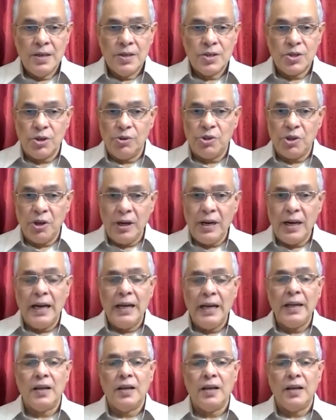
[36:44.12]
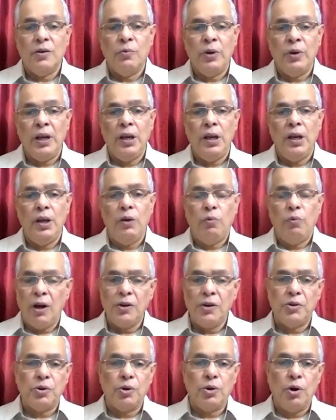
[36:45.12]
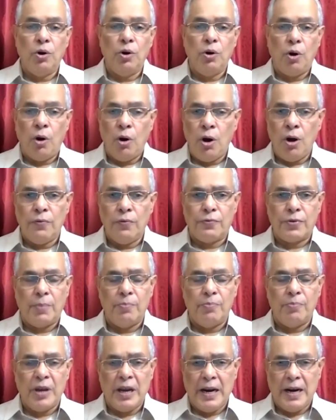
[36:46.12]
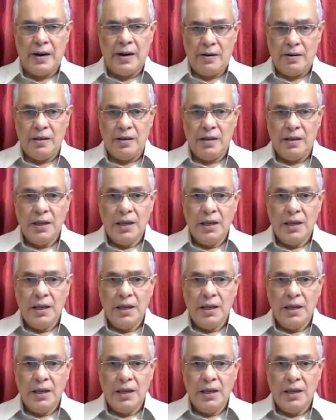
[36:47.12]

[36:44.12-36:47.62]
So tonight, we want to go on from there,